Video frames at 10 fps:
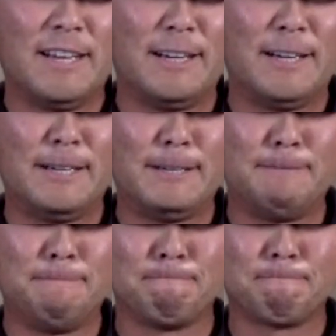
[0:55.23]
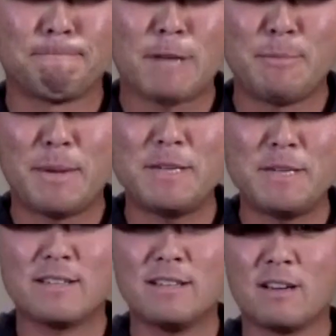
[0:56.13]
um, maybe
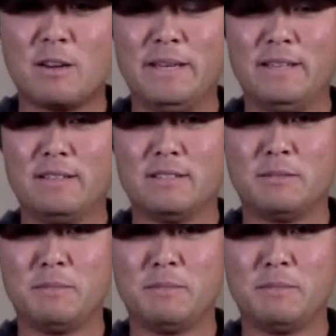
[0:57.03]
just an acquaintance,